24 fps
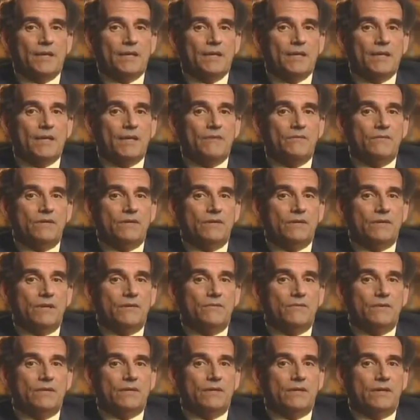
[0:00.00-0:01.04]
Given
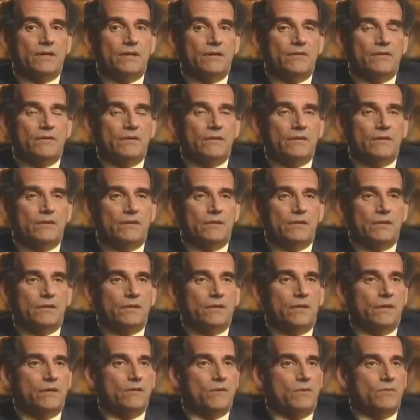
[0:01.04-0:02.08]
the
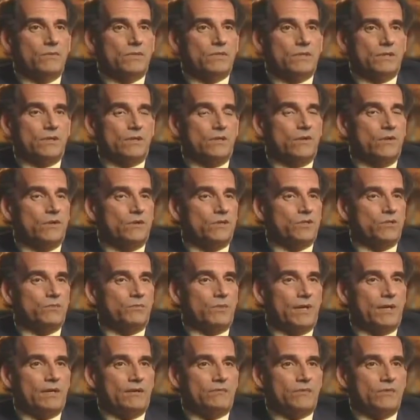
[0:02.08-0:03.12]
enormously long
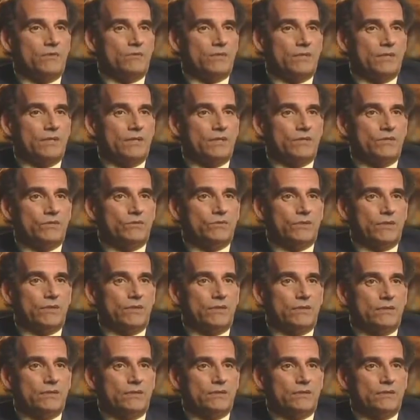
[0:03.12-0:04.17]
span of human history,
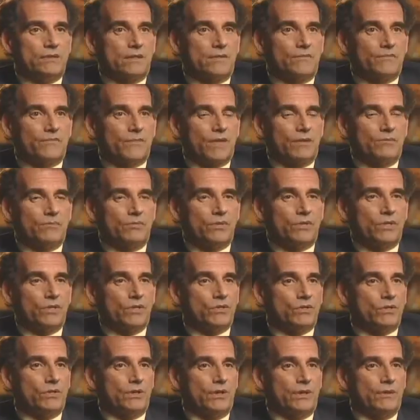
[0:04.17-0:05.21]
this is a prediction
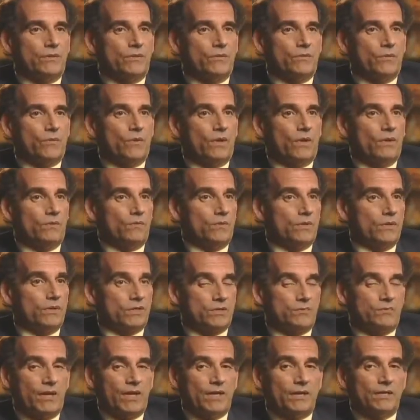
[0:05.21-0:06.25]
that one would
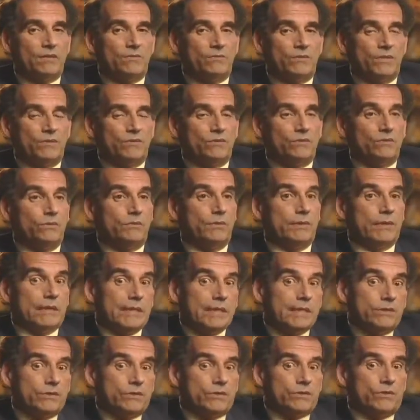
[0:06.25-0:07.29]
expect to be true, and it
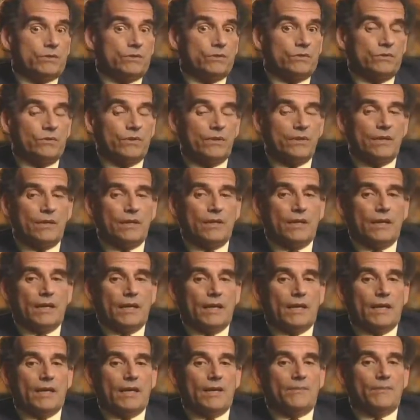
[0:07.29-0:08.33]
is true.
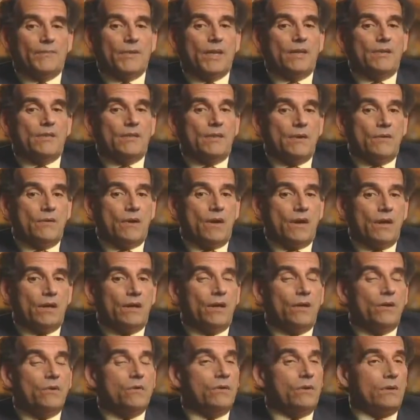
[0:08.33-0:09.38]
There are
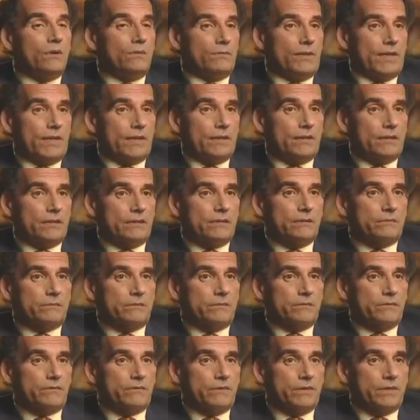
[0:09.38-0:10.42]
local mechanisms of
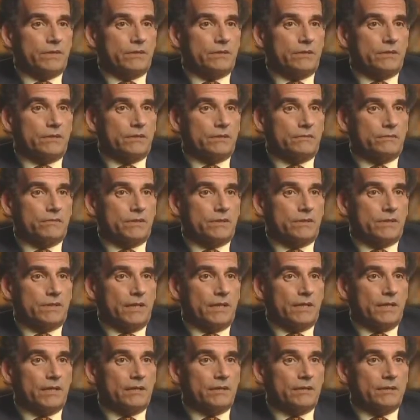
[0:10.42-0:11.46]
criticism in
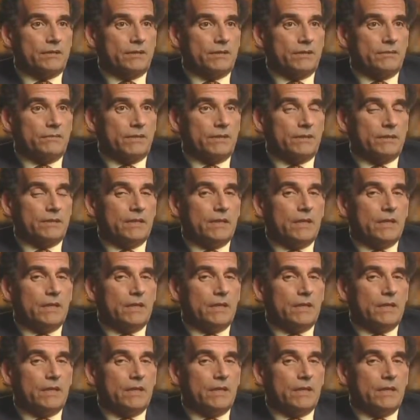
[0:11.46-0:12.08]
science. I mean,